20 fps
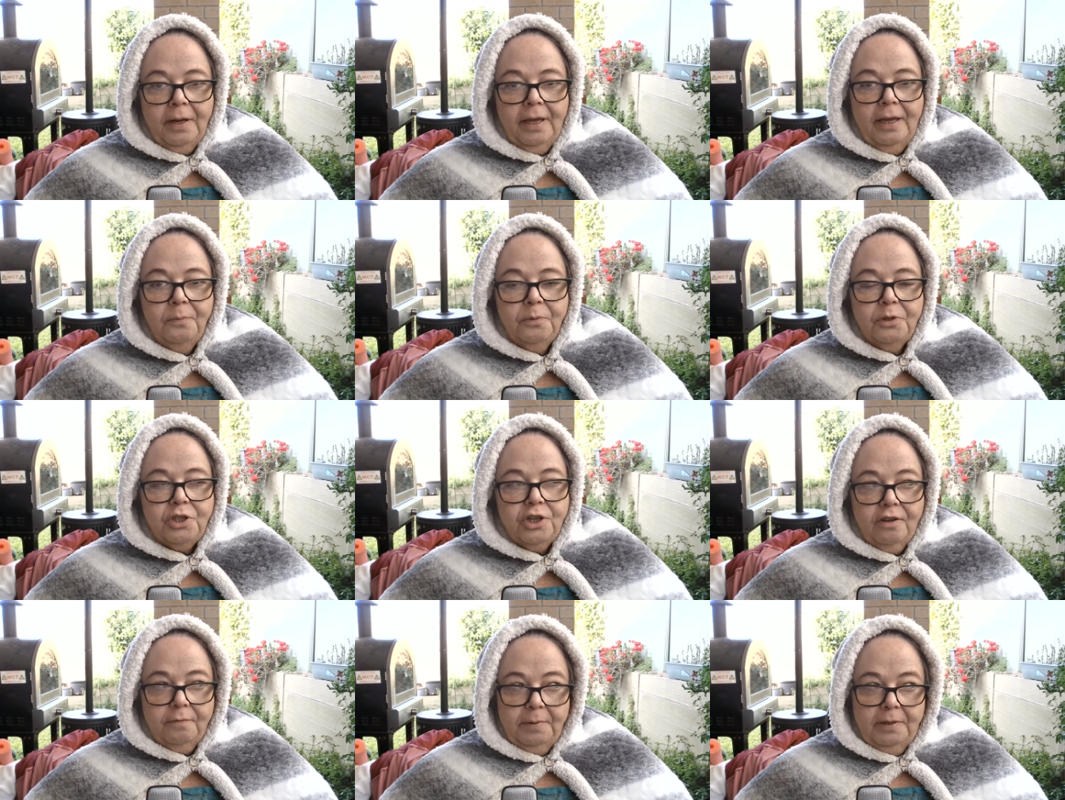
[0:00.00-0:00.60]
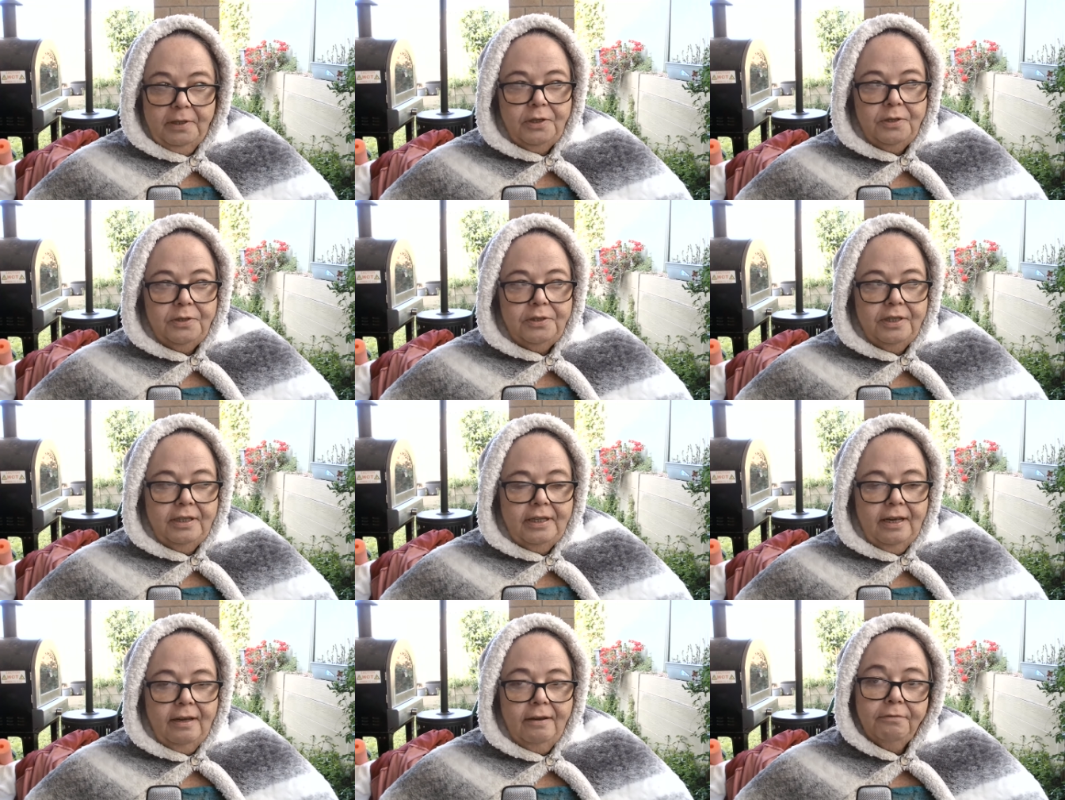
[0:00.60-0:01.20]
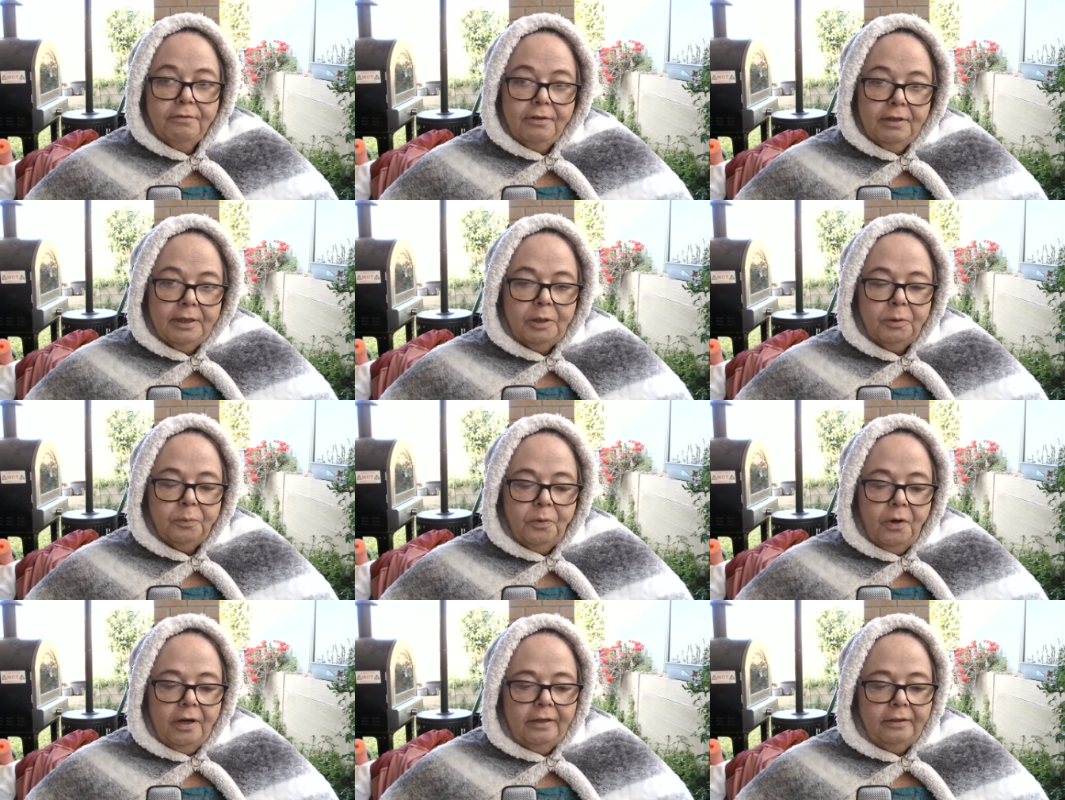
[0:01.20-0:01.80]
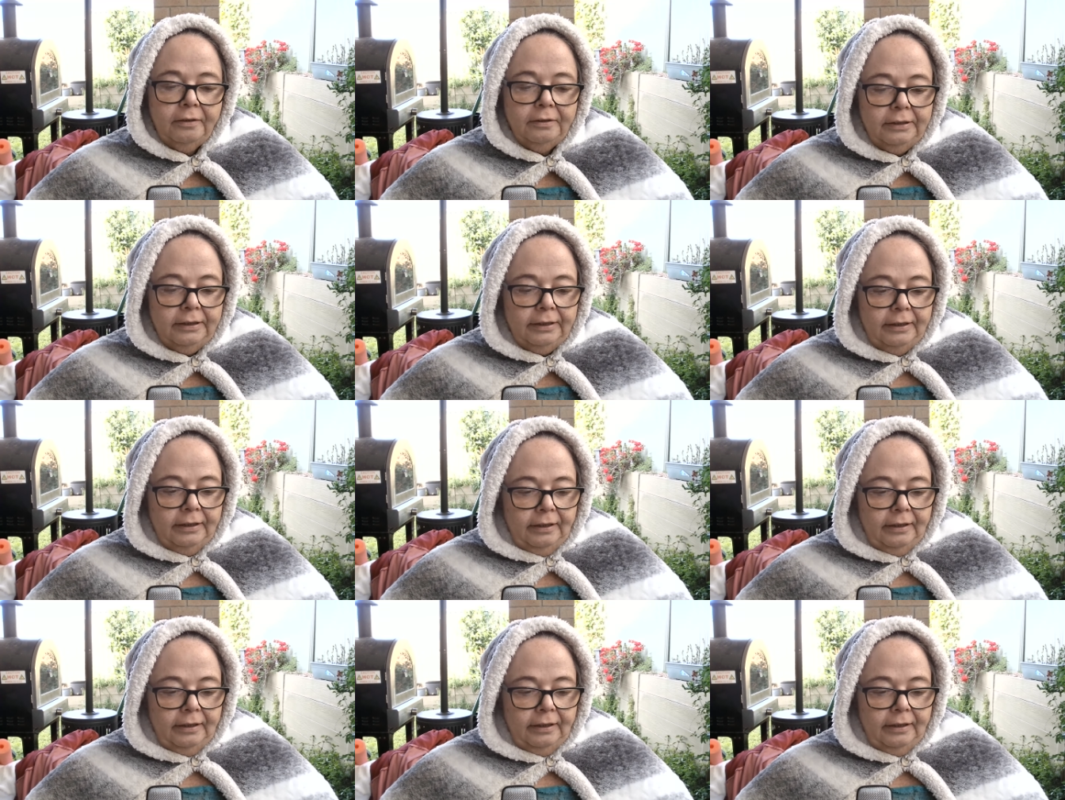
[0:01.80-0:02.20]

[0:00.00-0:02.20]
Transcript: plate, which I've been using now for a little while.